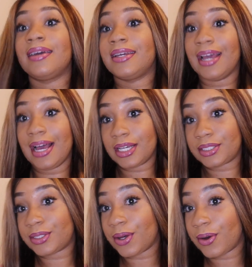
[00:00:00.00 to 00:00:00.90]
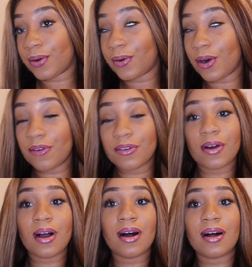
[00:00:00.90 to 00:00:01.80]
Yeah, so
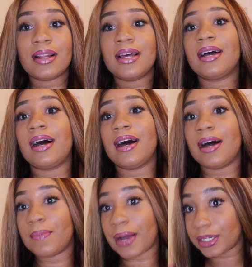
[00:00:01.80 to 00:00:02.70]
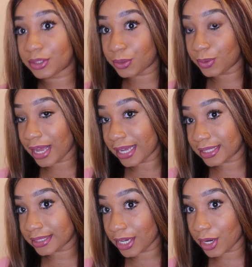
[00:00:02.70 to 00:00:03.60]
overall, I do like
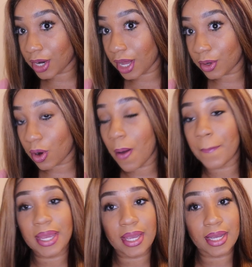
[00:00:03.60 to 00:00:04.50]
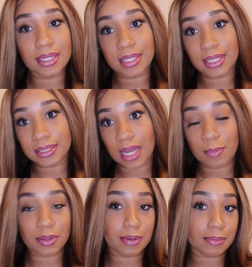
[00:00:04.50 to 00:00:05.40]
this hair color on me. It does
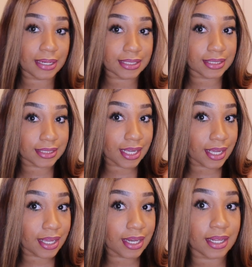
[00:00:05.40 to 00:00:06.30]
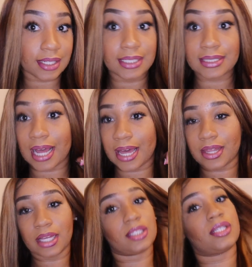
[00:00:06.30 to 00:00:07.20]
complement my skin, at least I
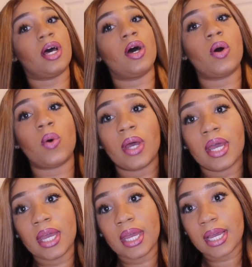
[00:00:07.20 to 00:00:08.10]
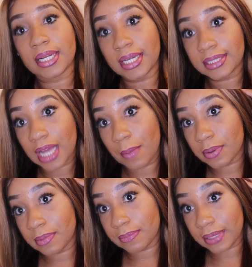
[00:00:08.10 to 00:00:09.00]
think so. It does
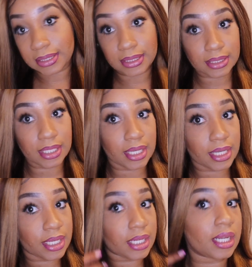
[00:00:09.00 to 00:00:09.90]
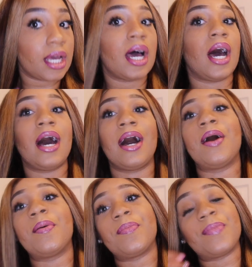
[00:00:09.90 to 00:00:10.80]
complement my skin.
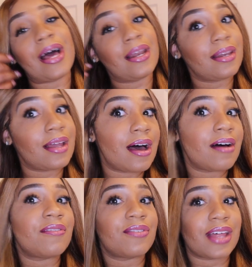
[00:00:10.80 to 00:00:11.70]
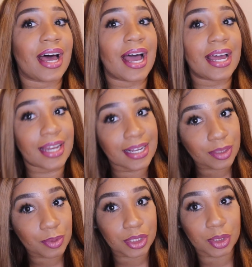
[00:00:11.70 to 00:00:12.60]
I love the
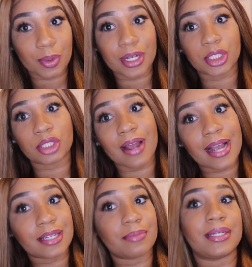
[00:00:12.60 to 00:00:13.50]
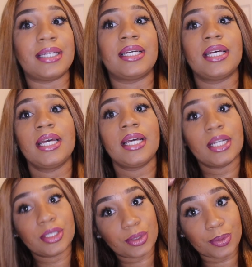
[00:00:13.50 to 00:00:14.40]
highlights, which is what attracted me
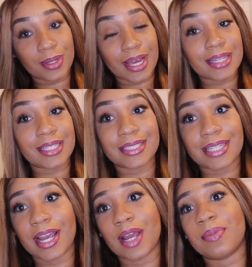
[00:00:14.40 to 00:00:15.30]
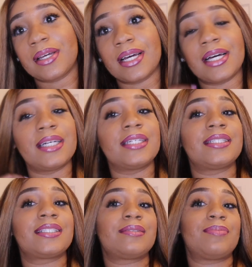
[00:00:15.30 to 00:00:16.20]
to get this hair,
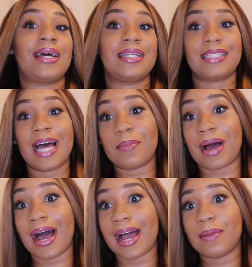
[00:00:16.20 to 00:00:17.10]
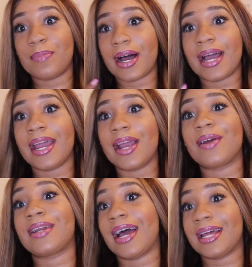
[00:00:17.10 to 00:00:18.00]
because by the time I buy
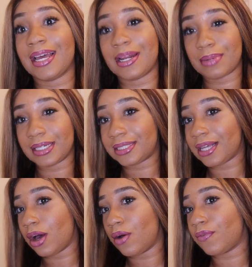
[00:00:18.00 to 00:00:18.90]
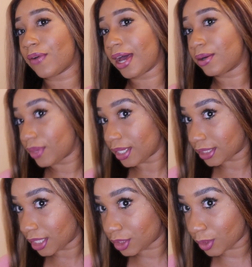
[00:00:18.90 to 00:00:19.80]
hair and highlight it myself, I don't think
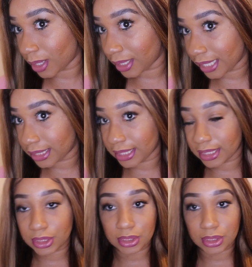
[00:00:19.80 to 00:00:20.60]
it's going to turn out like this.